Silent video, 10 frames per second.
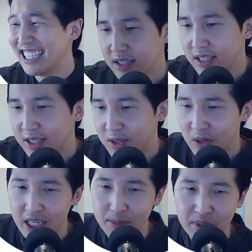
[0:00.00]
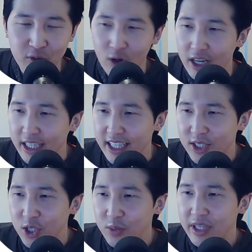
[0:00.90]
All right, before I get
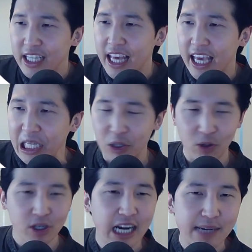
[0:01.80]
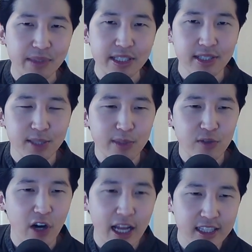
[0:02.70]
too many hater comments, let's move
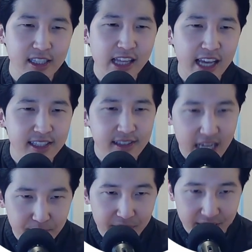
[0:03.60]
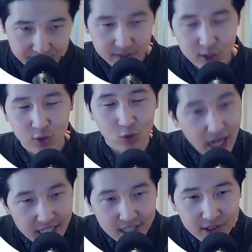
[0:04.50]
on to the next company. So
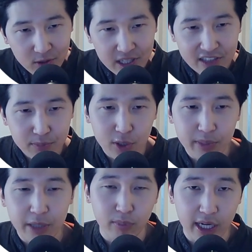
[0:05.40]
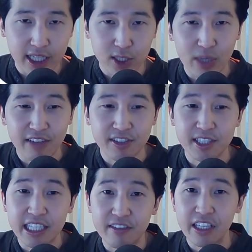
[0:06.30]
right underneath Blooming Brands, we have
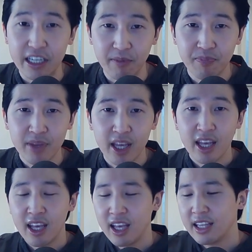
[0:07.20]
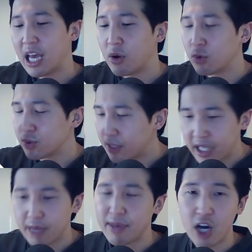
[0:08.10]
Zevia. Now,
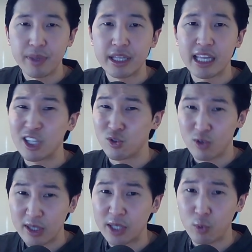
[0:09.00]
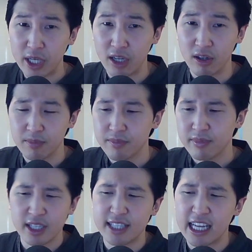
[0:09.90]
something about me that is really weird
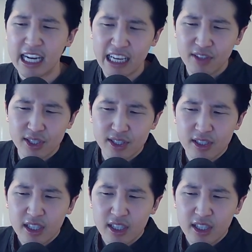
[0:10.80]
is that I have this